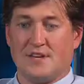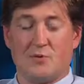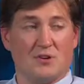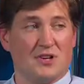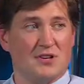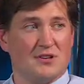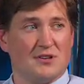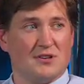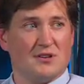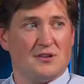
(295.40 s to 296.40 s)
Did he really?
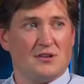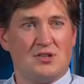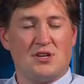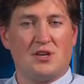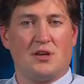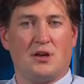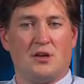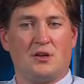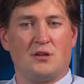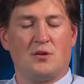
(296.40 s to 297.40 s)
She,
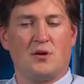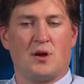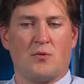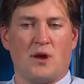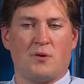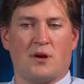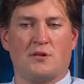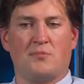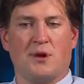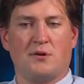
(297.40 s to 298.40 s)
uh, you know, I read about her
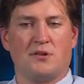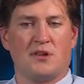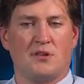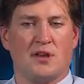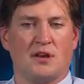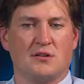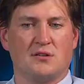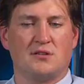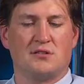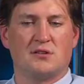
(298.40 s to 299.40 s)
in the paper the other day because
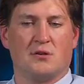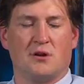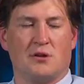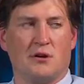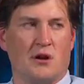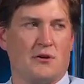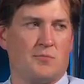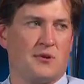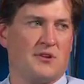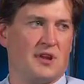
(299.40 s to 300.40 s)
she just celebrated her
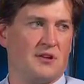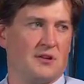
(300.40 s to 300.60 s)
hundredth birthday,